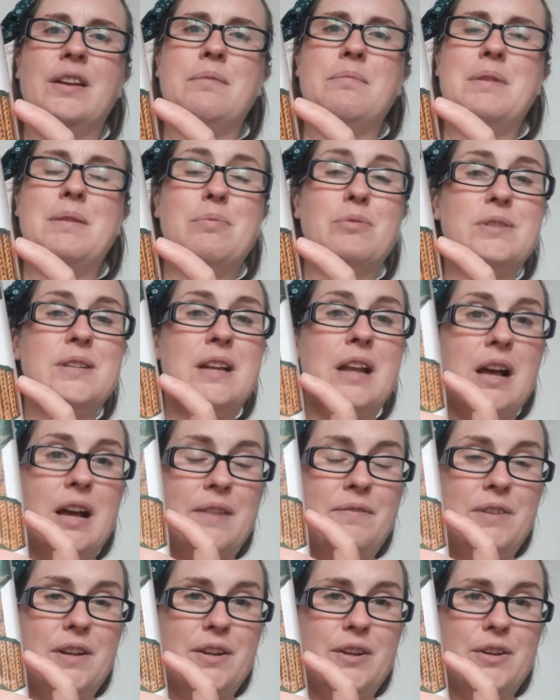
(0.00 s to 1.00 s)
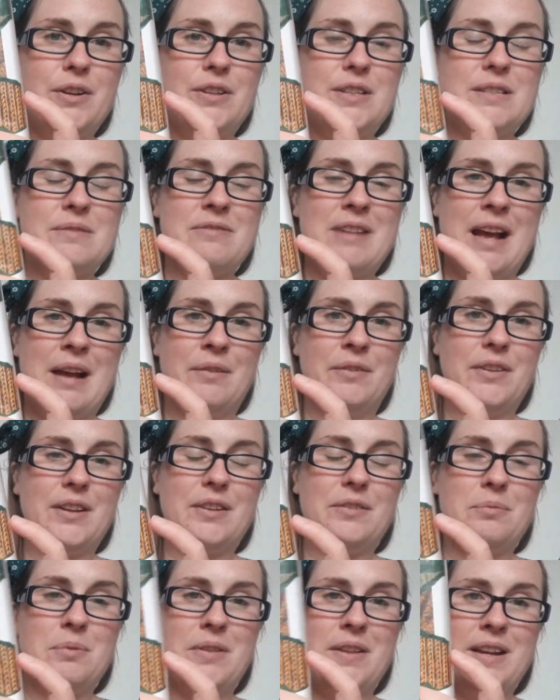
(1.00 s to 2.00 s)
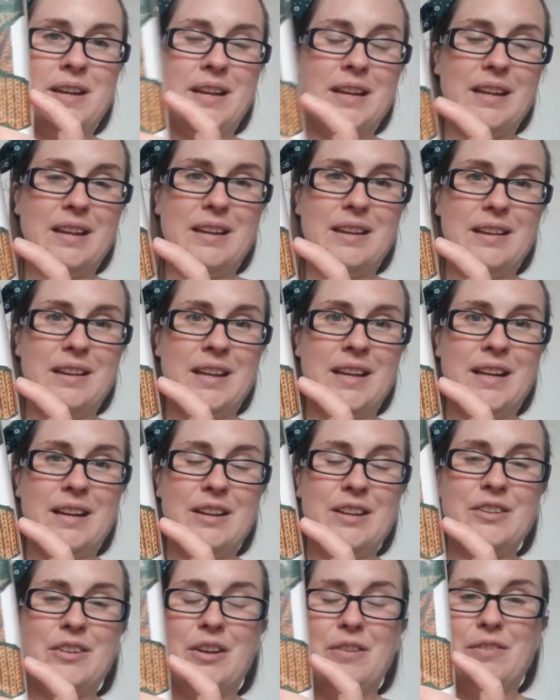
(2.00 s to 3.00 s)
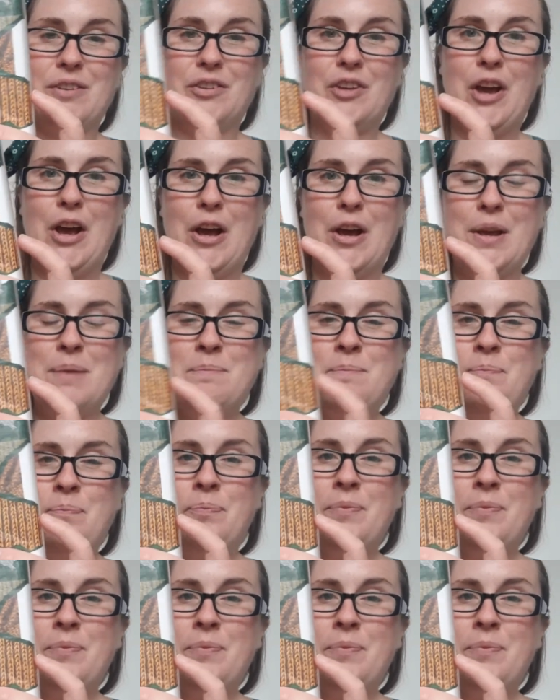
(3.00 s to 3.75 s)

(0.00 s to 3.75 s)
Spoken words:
people's livelihoods around it within England over time.